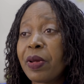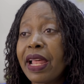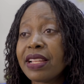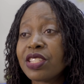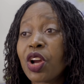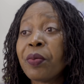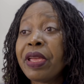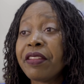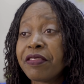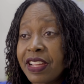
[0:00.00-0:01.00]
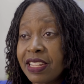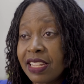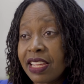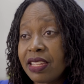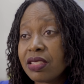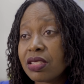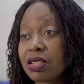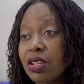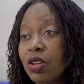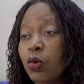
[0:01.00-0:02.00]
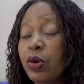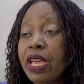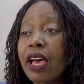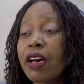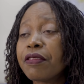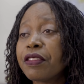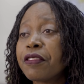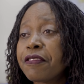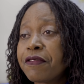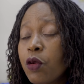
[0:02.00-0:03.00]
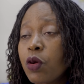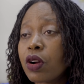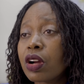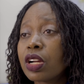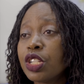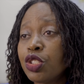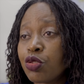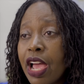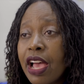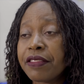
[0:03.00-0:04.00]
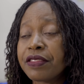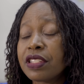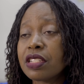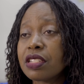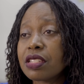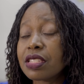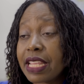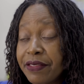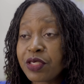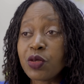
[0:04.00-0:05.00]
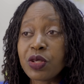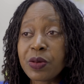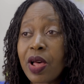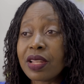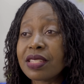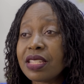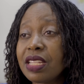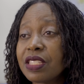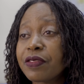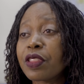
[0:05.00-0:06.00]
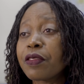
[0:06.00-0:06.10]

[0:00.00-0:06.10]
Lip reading: plans are being finalized. We have 4 draft safe schools policies for